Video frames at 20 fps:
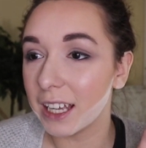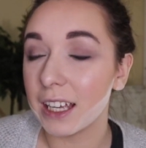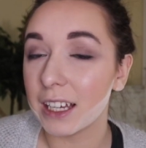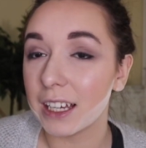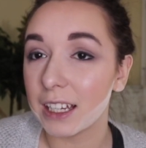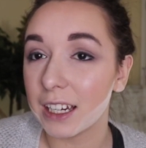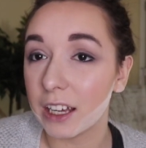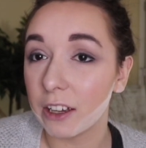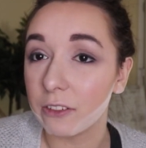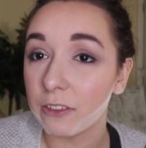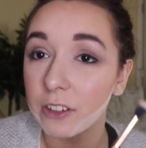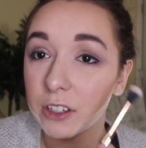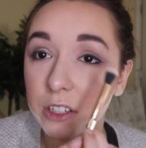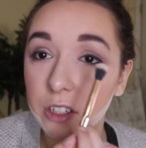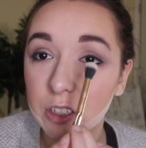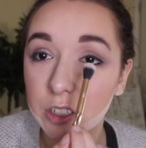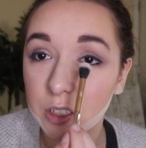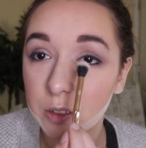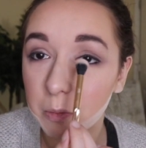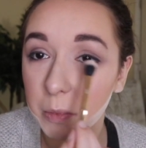and I
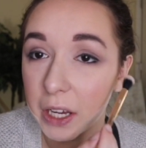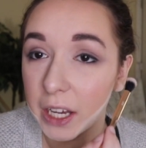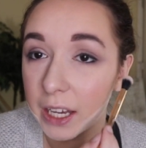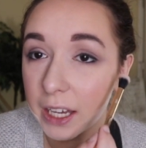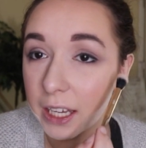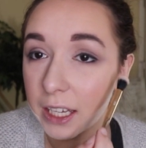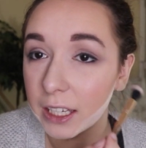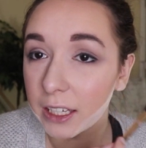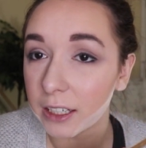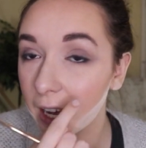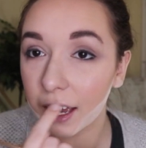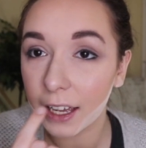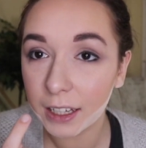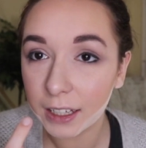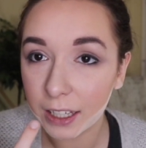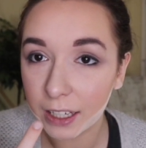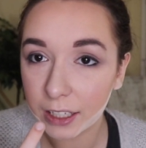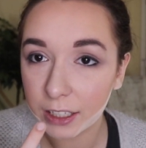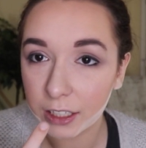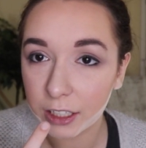finished my
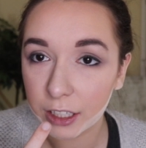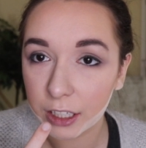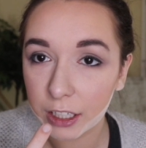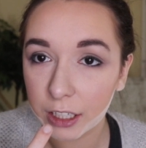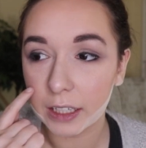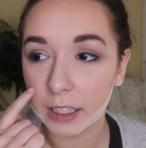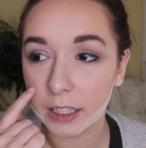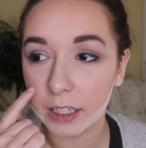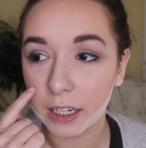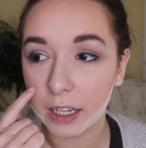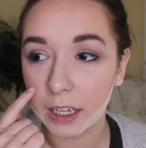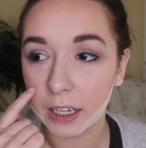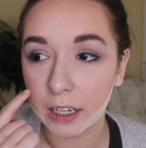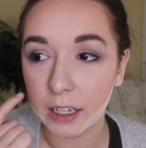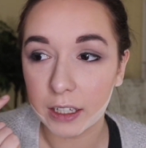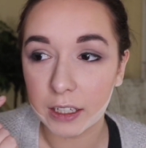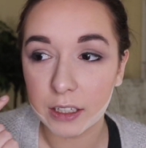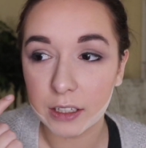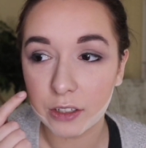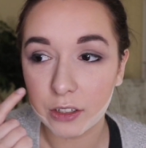eyeliner and then
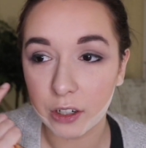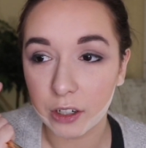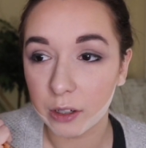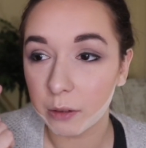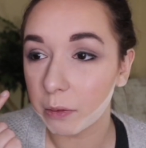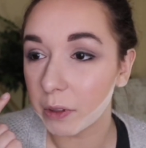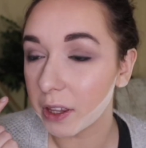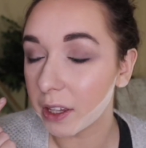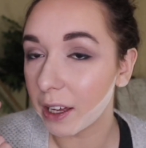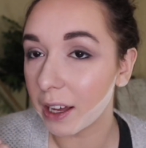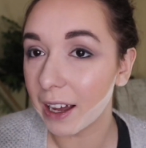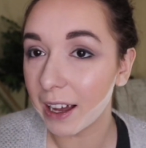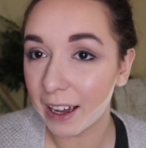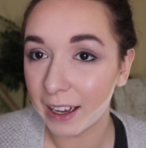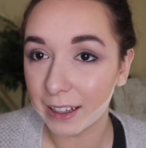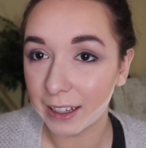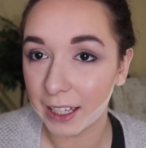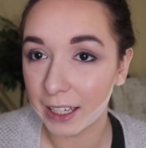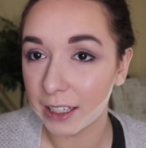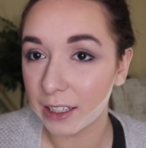I started with a
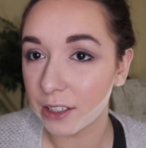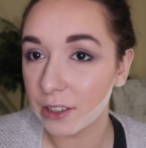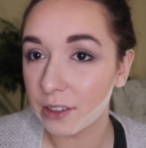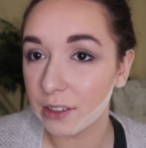highlight.